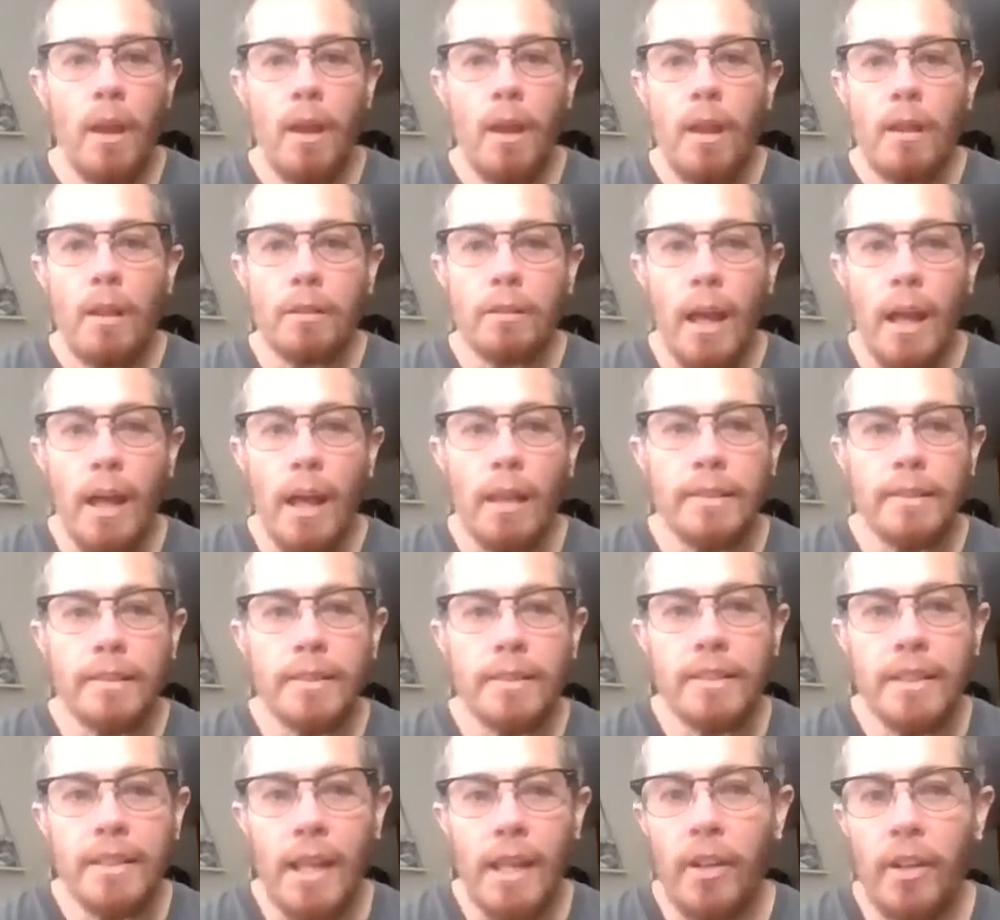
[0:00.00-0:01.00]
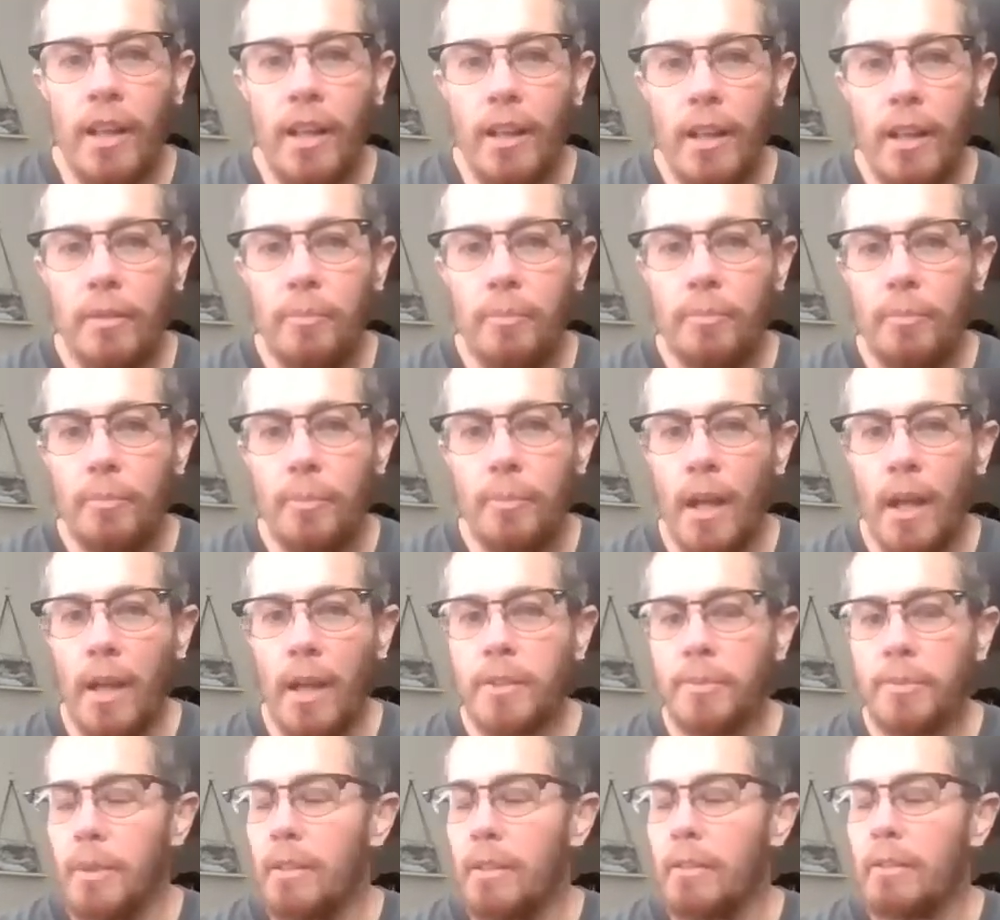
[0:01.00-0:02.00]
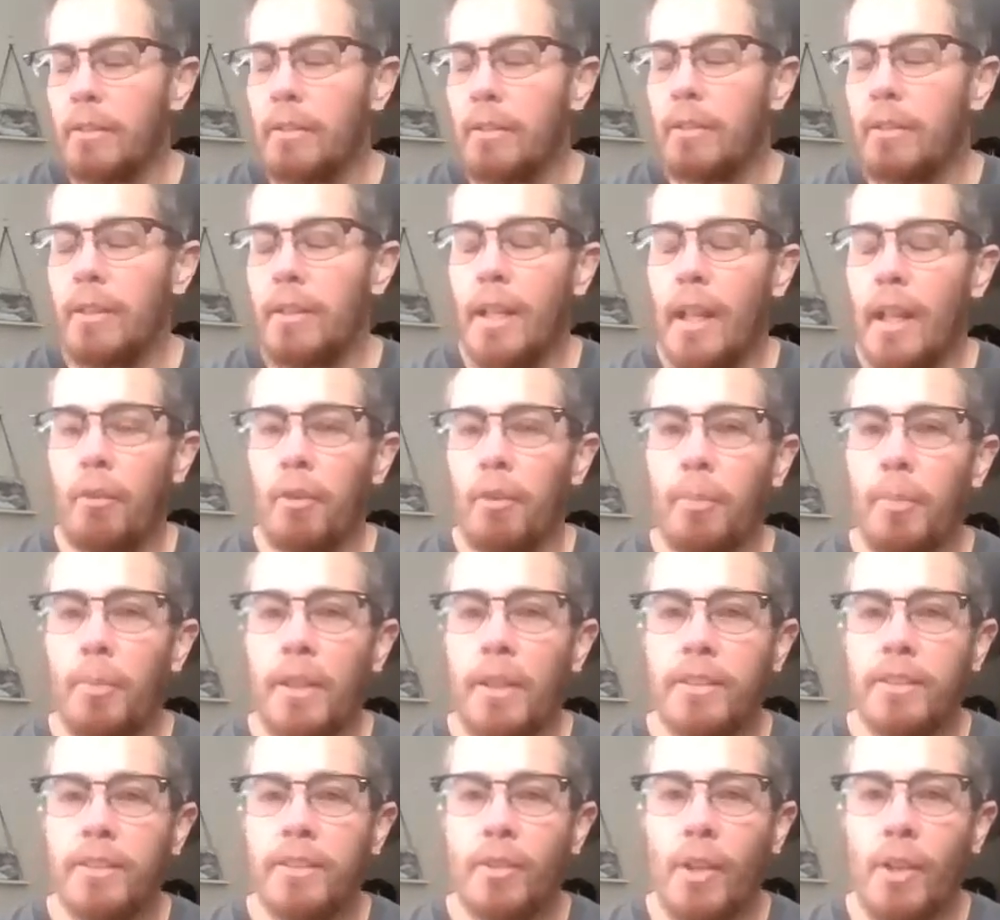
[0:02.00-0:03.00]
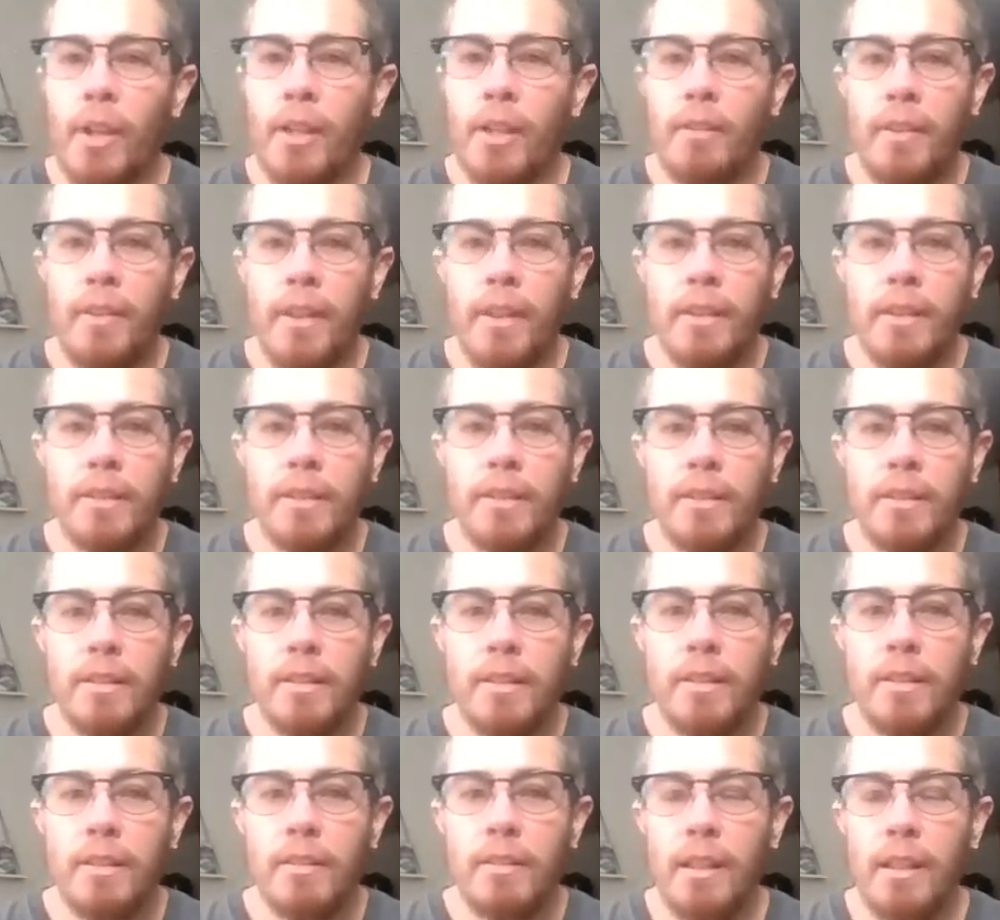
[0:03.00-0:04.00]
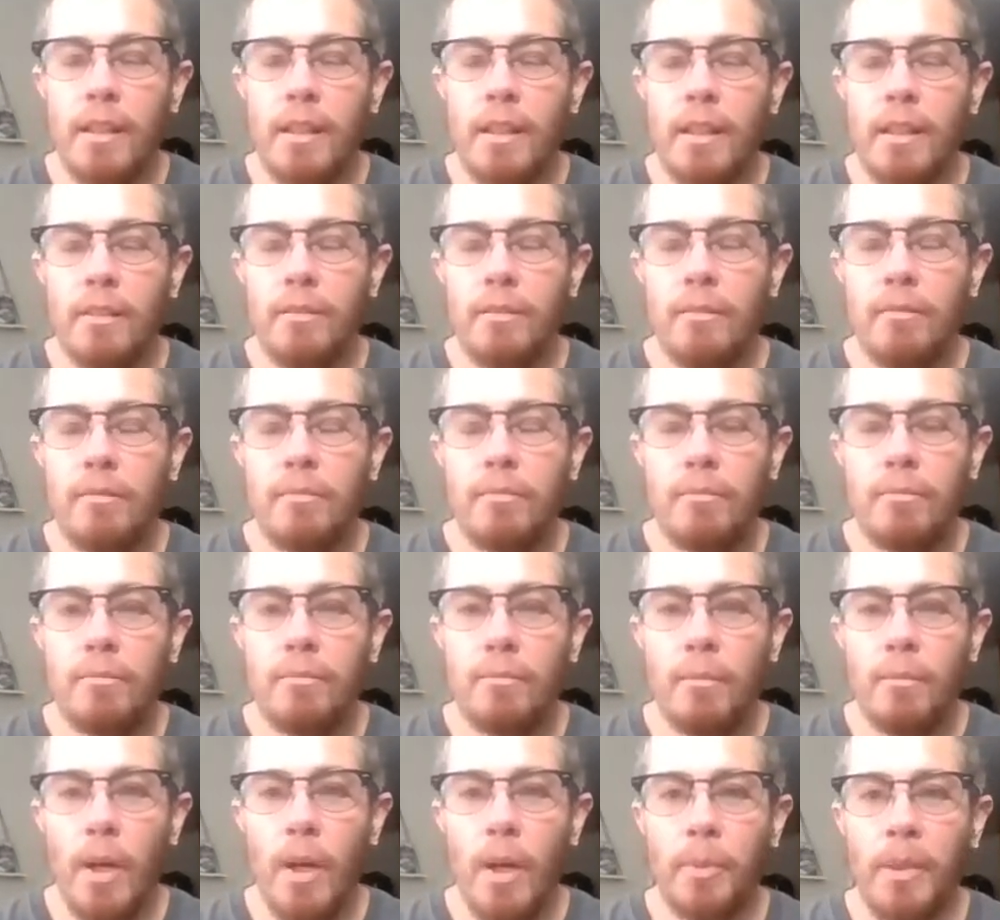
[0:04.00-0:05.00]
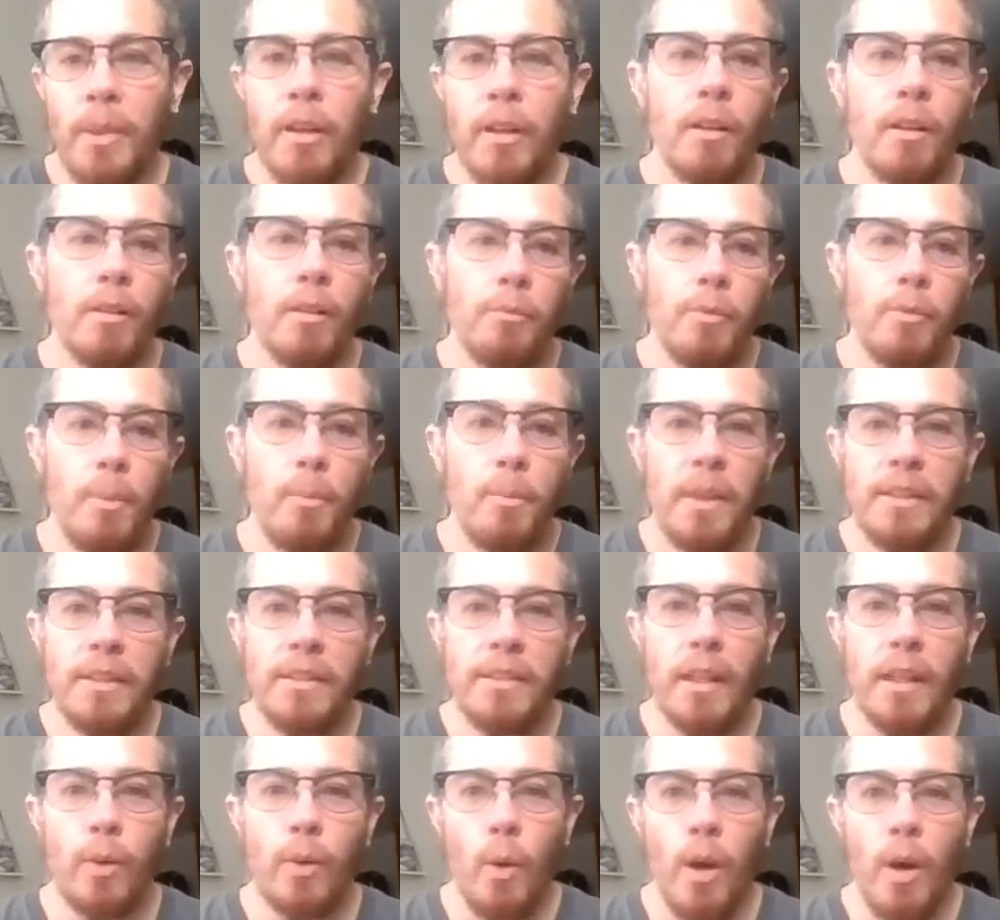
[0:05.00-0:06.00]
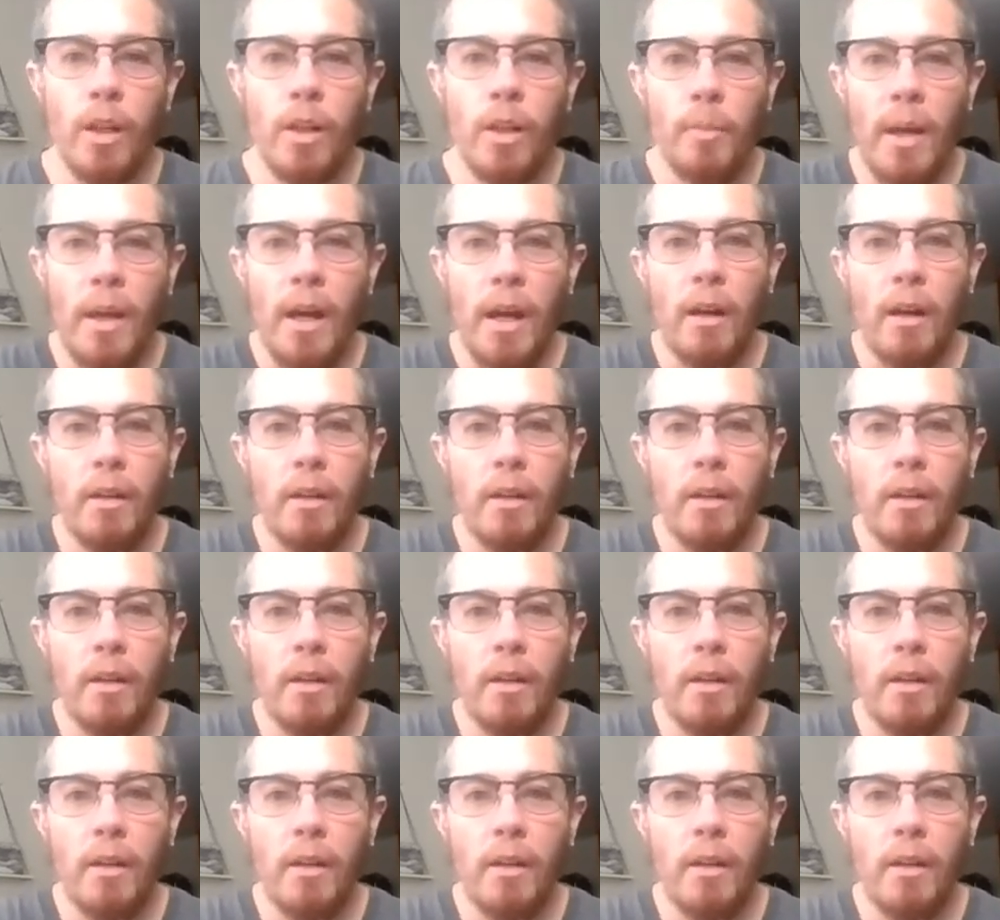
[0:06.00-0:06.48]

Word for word: Last Saturday, I spent the day with my sister at an event in my hometown called the Midtown Walkabout.